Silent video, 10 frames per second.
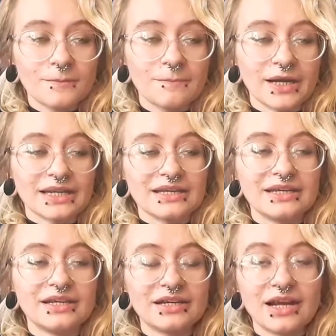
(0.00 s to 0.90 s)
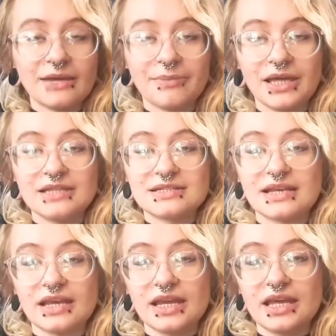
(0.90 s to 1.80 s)
But here I
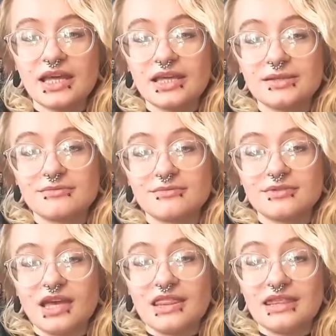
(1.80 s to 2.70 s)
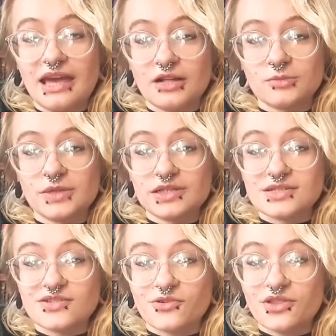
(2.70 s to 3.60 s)
painted the
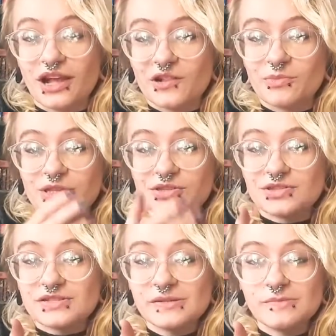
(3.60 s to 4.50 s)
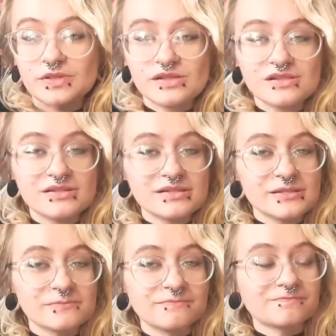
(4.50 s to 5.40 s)
elements, or the elemental
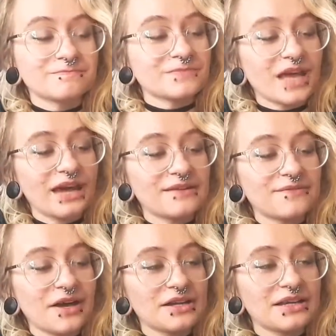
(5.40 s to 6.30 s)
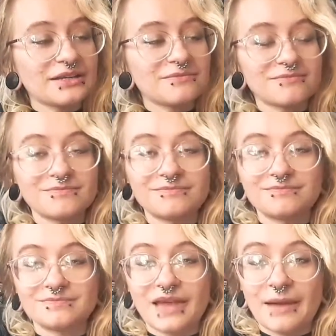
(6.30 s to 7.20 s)
symbols, kind of on it,
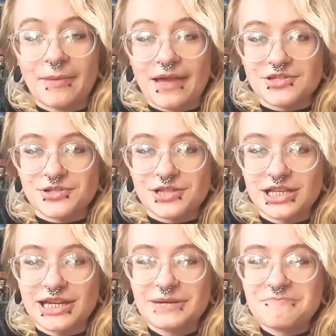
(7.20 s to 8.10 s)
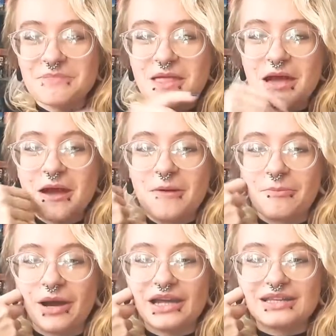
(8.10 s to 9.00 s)
haphazardly.
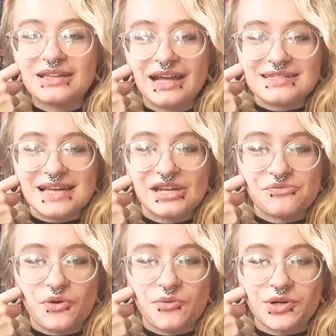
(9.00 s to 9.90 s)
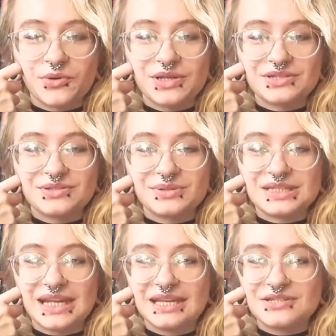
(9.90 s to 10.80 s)
But that's kind of what we're going to do
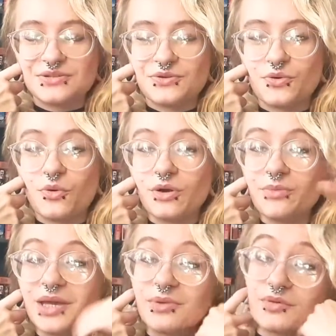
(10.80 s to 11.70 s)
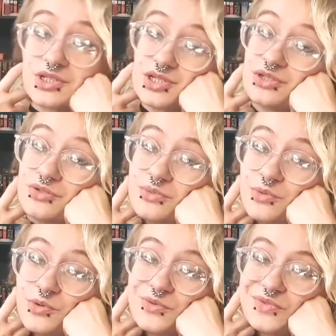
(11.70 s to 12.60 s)
today too. Or maybe we should do the
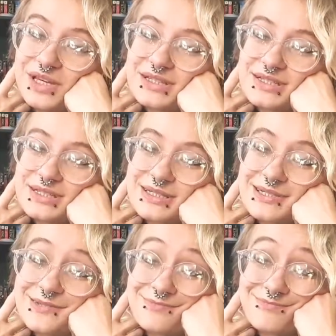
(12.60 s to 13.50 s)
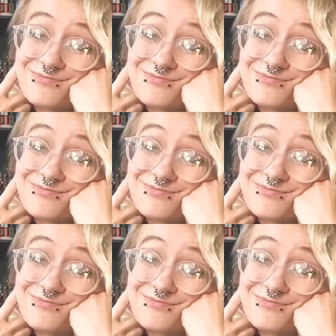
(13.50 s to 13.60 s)
moon phases.